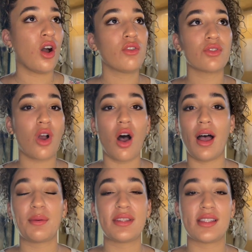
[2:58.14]
Overall,
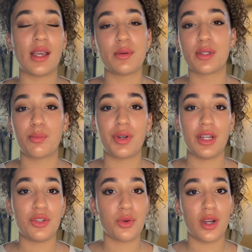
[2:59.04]
I would say it was a pretty
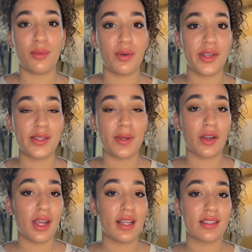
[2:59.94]
enjoyable
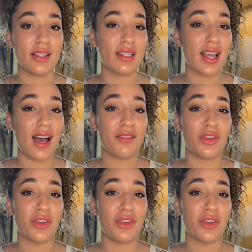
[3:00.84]
experience. I didn't have a